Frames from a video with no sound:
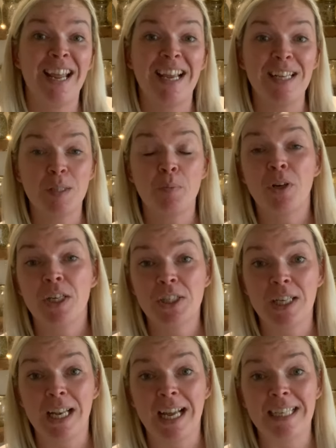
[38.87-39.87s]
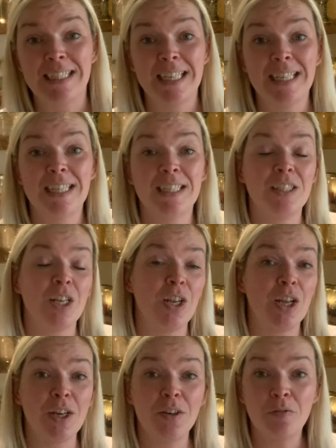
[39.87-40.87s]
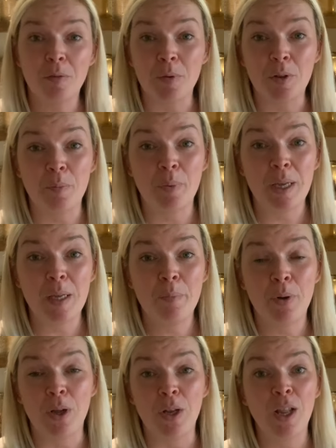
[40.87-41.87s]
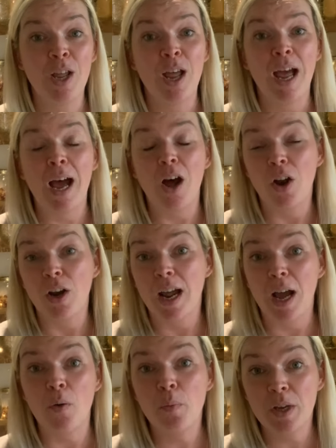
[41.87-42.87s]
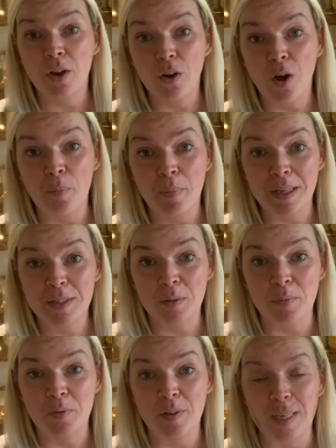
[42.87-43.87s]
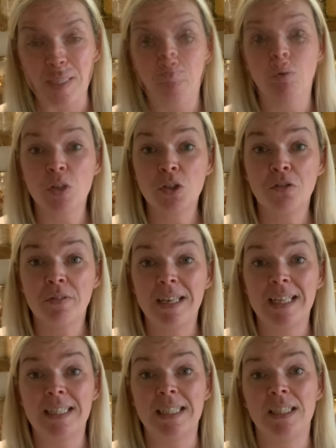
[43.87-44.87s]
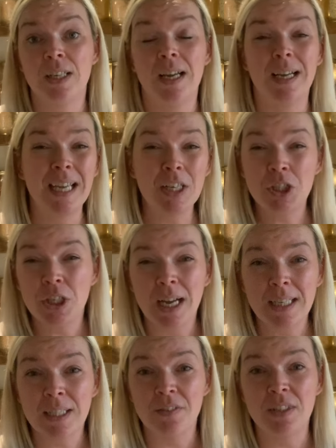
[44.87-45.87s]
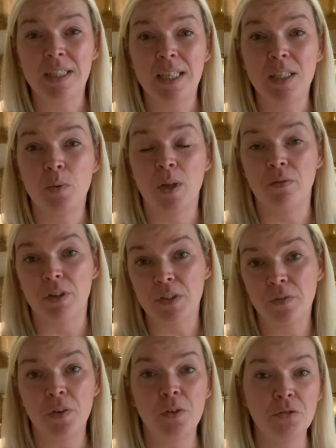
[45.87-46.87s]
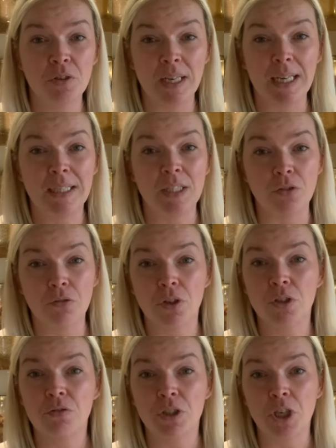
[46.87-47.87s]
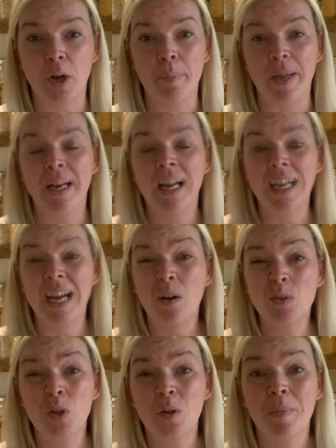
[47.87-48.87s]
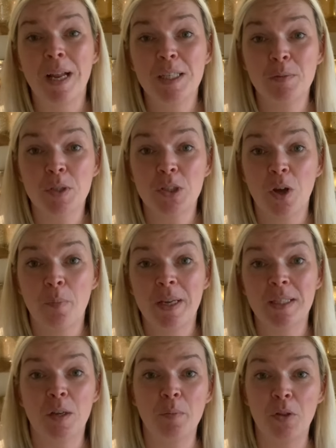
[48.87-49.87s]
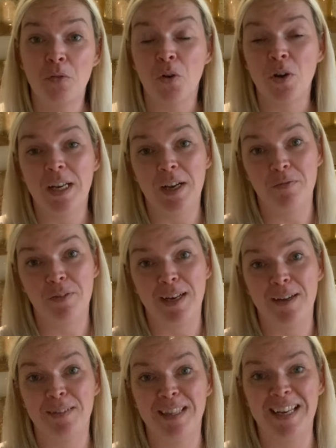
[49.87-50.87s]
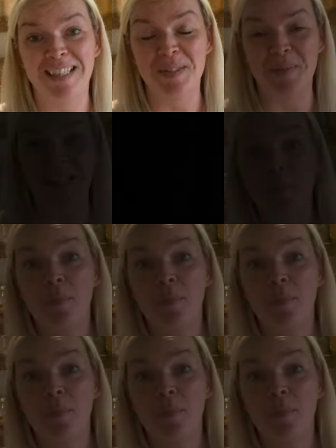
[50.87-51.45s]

inspirational ideas, learning from other people on how we can combat some of these, more so related to kitchen activities, whether it's food related, grocery shopping, any household management topics will be thrown in every now and then as well.